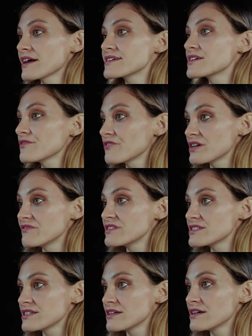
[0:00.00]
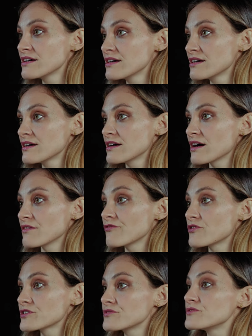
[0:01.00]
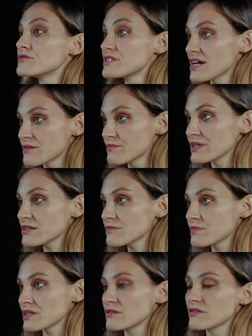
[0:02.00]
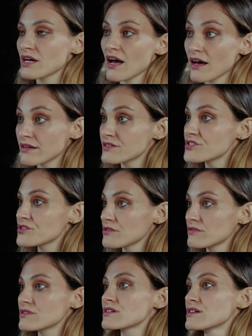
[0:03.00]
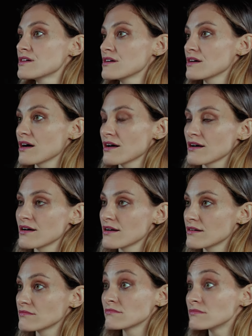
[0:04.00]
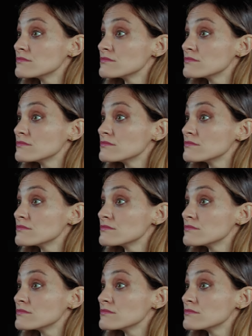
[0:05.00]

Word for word: XF AVC 422 10-bit, but you can shoot other